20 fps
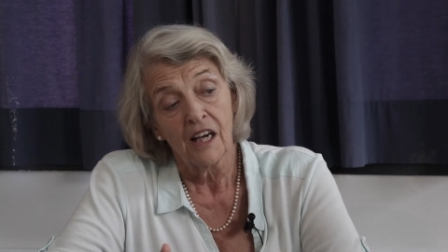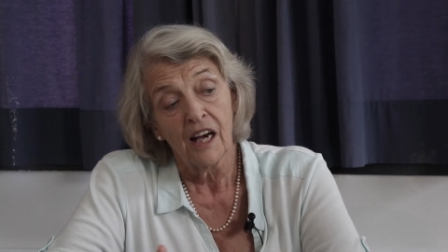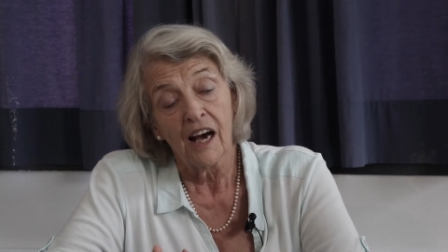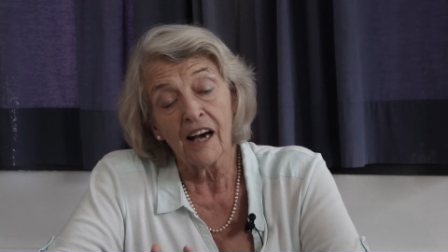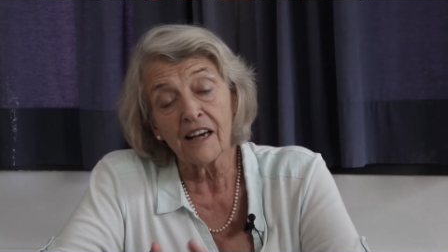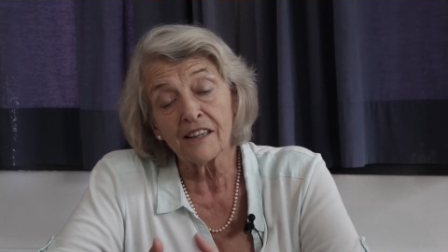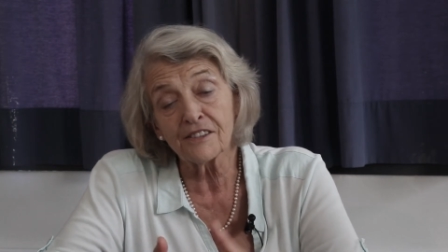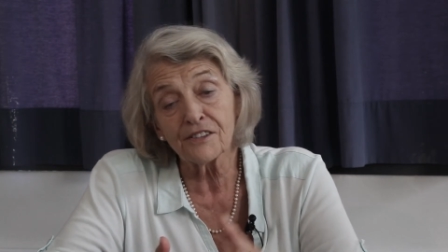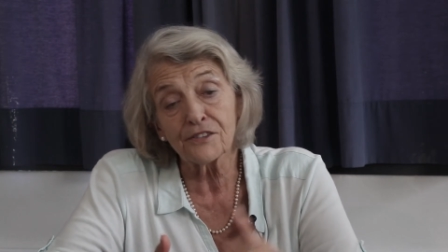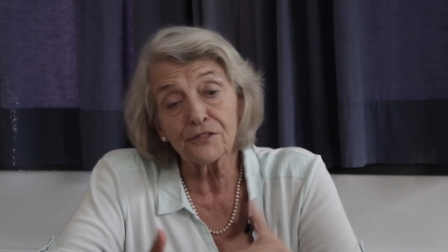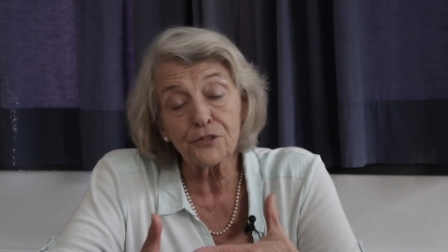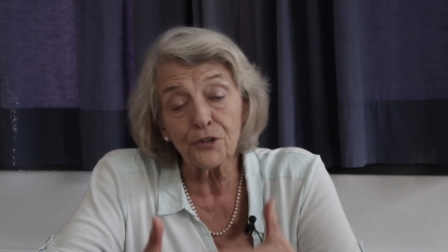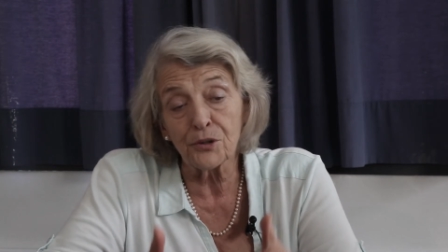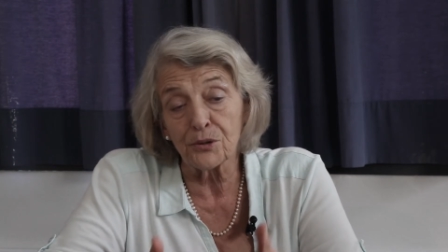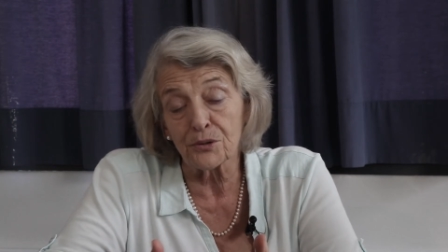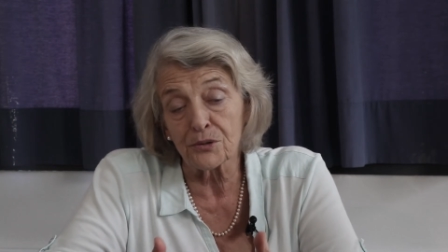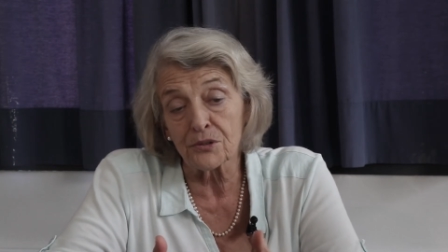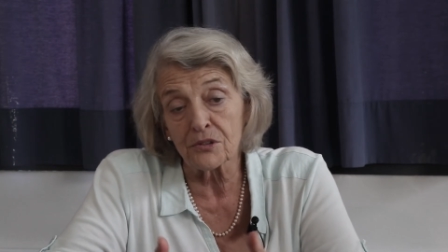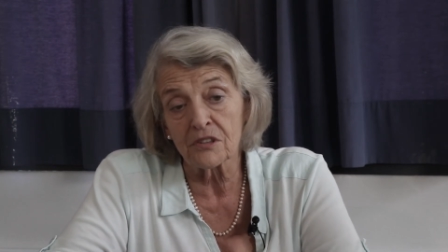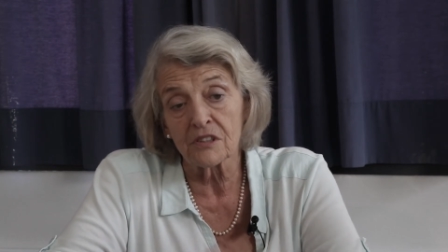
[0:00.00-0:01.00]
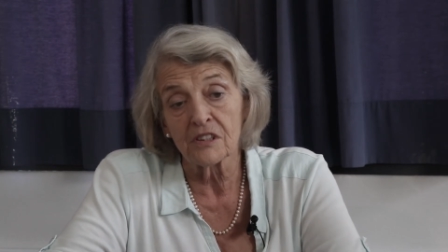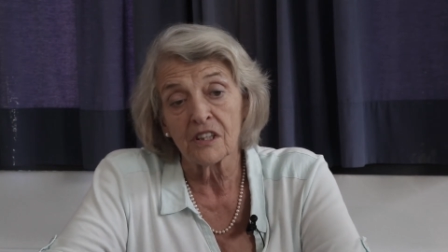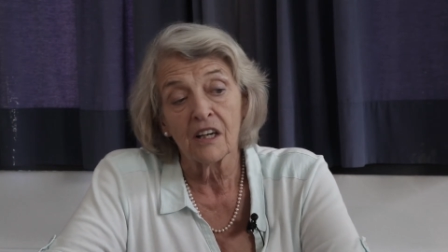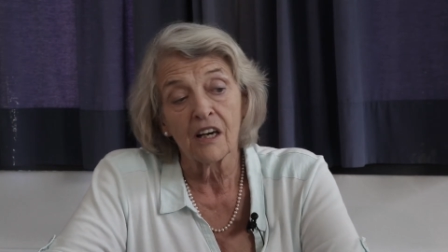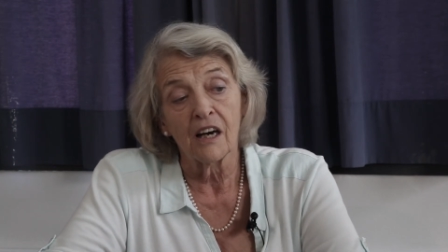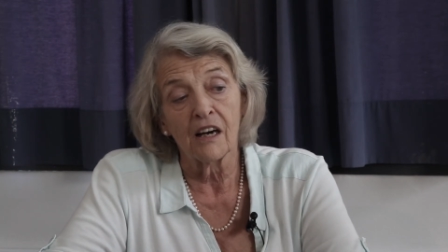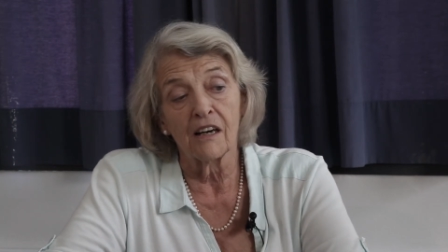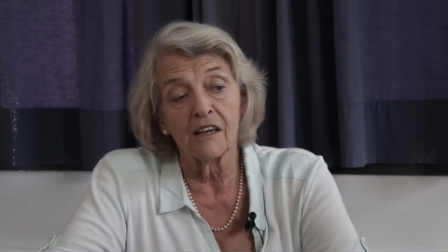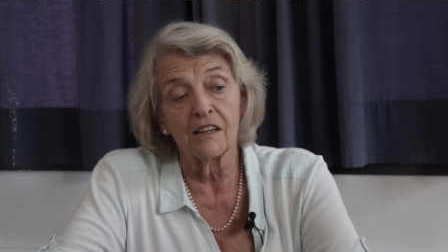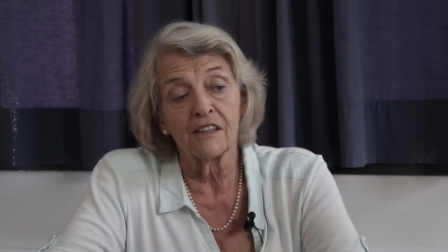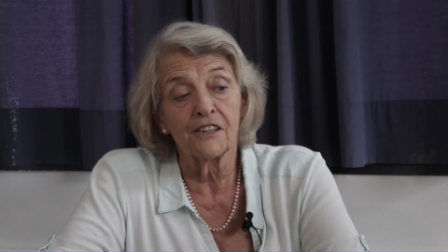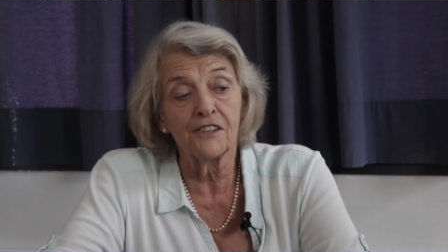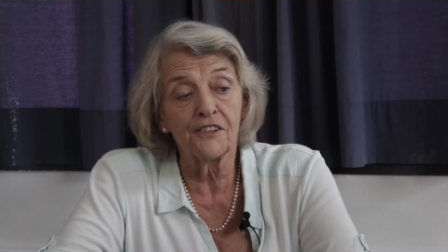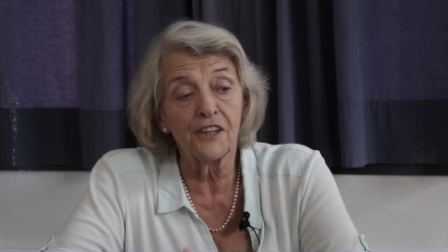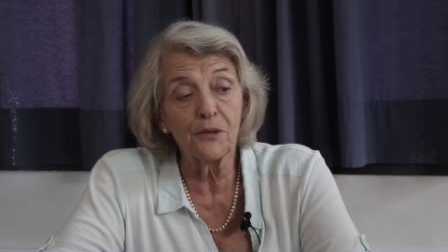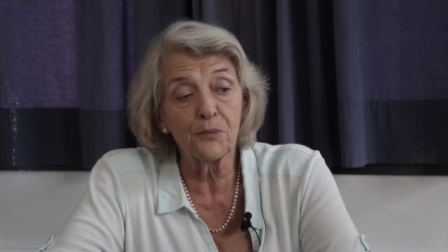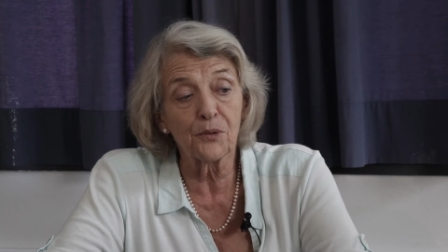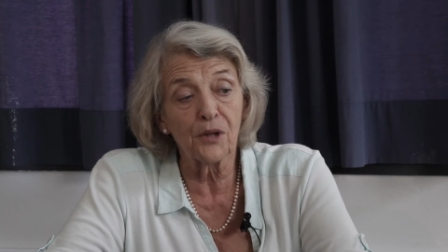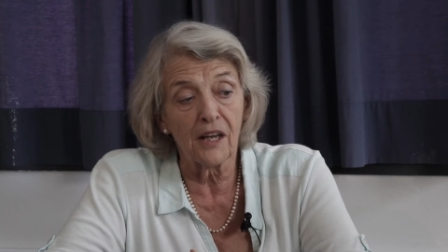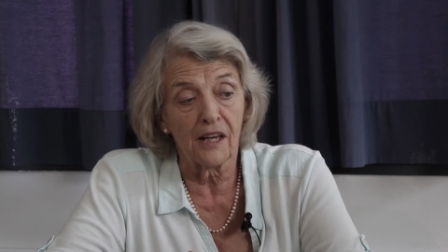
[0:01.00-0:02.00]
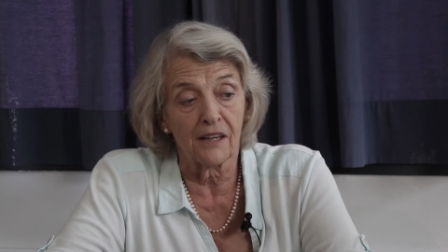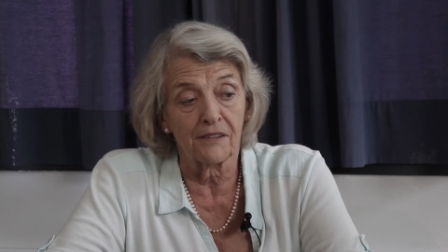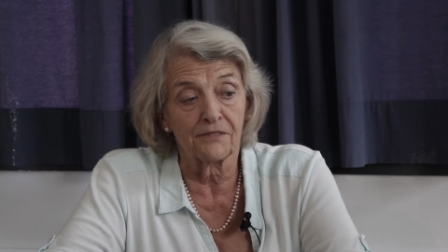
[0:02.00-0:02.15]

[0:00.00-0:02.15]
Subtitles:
and of course they will